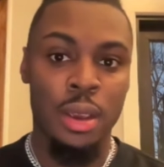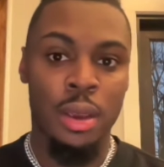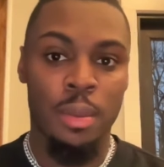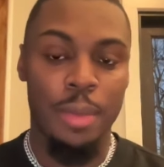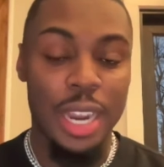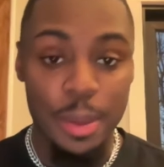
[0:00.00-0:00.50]

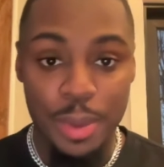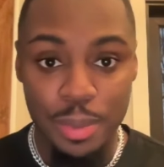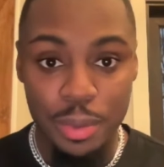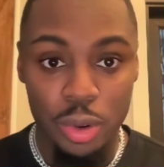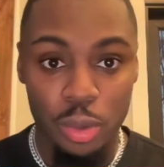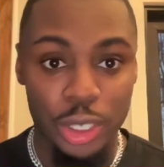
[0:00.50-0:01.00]
Many
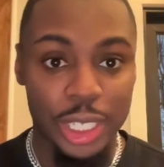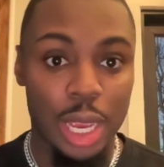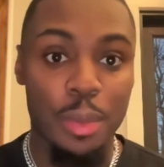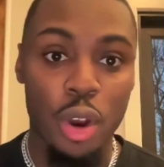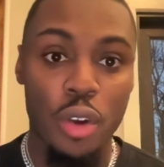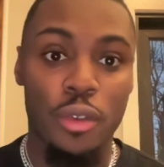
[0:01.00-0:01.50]
people will skip
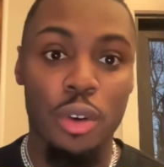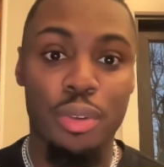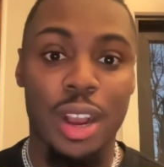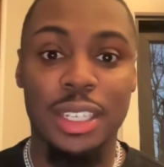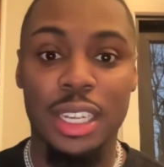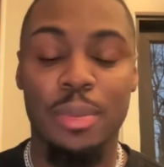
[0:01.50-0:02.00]
over
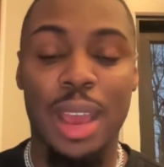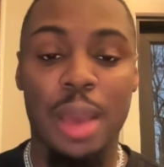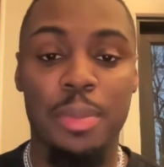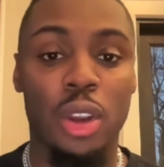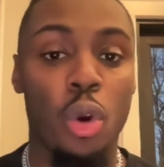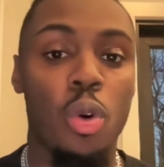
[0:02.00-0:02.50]
process
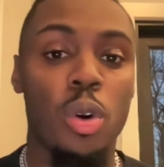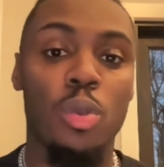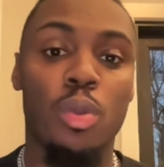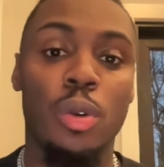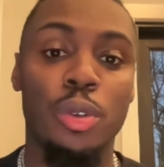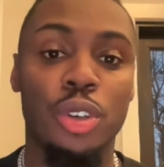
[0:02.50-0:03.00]
mapping or
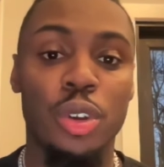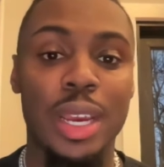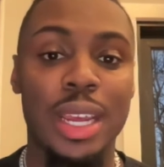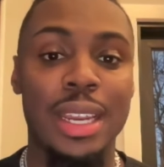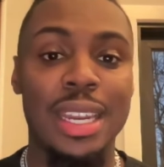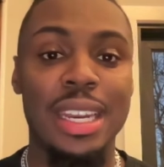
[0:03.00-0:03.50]
won't do it
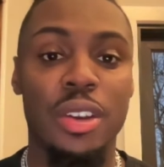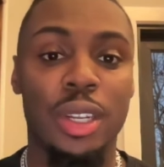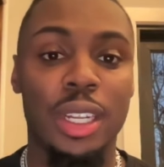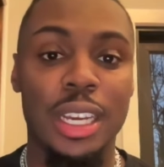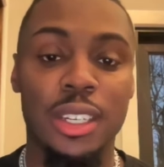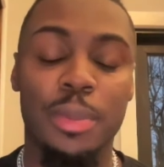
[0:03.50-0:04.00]
nearly
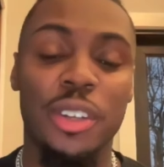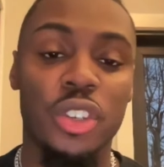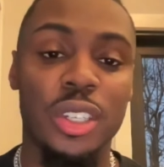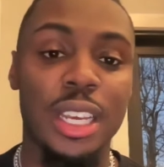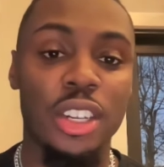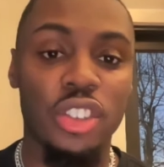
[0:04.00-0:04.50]
as much as
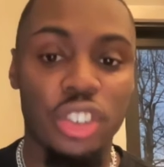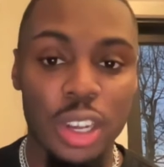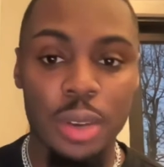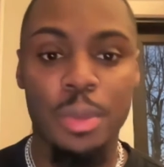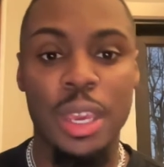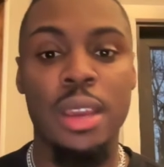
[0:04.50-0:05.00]
they should
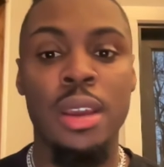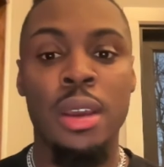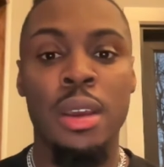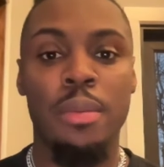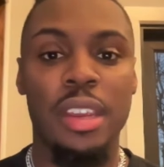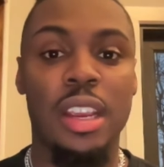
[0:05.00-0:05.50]
be
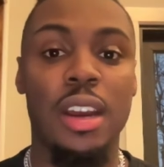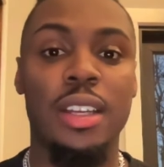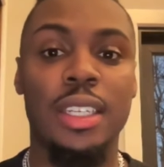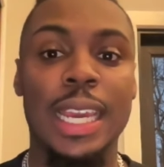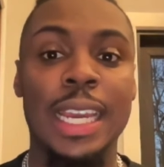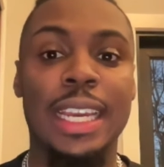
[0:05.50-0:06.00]
because
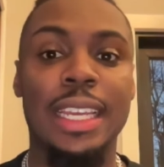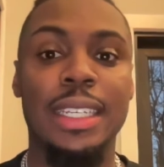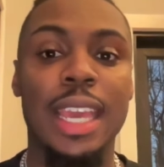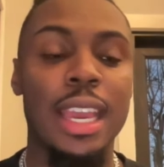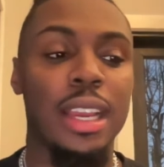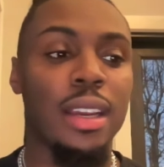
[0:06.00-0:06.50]
it can
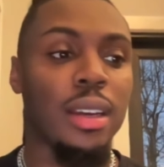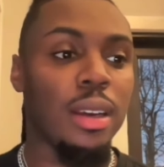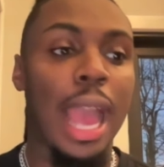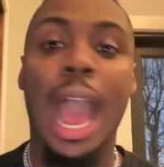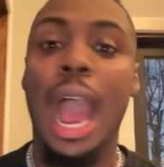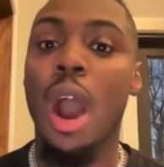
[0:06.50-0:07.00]
take
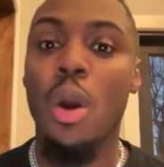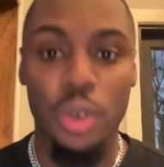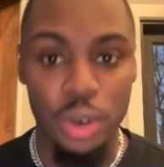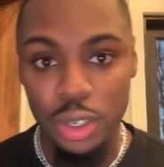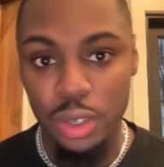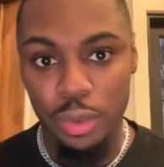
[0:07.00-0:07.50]

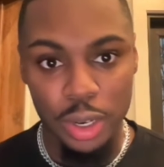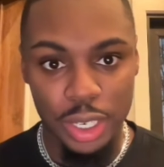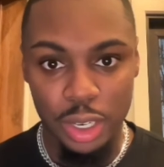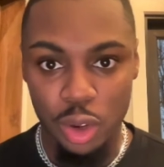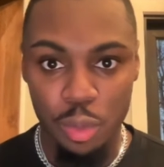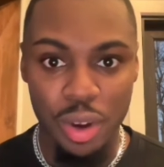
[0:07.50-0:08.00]
hours for a
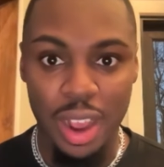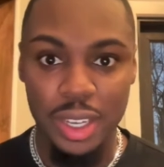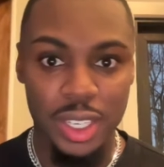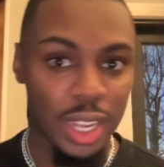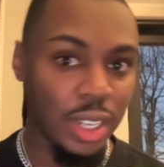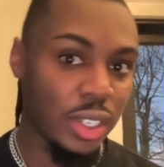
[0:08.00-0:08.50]
single
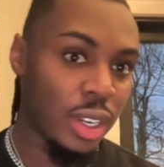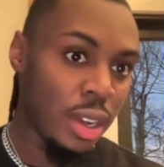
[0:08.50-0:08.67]
process.